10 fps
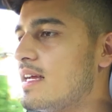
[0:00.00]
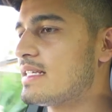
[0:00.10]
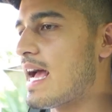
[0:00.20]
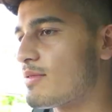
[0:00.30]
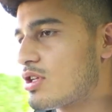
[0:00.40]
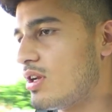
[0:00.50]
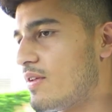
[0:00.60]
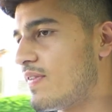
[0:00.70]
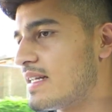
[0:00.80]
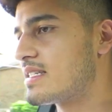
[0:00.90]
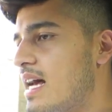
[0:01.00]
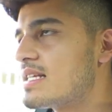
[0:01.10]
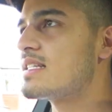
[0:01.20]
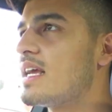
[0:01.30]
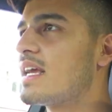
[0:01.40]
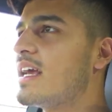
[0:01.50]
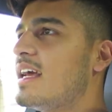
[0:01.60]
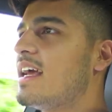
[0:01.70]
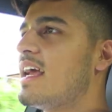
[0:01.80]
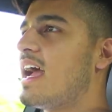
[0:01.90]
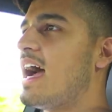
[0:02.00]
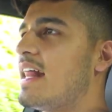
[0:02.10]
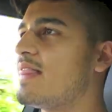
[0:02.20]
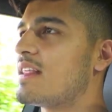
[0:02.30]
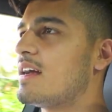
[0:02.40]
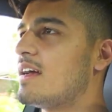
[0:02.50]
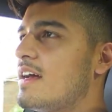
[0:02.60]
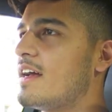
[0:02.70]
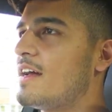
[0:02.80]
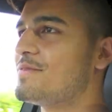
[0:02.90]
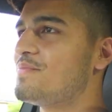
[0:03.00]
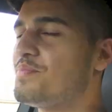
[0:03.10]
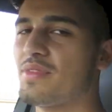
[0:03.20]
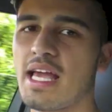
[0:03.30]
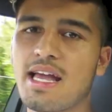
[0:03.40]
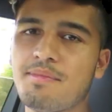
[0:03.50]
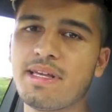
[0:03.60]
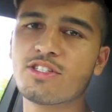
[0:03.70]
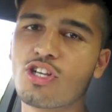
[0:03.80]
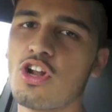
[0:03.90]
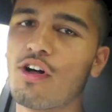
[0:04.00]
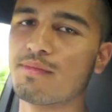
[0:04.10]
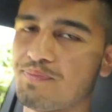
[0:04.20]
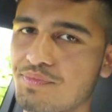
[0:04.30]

is absolutely fantastic, and uh, yeah, it means a lot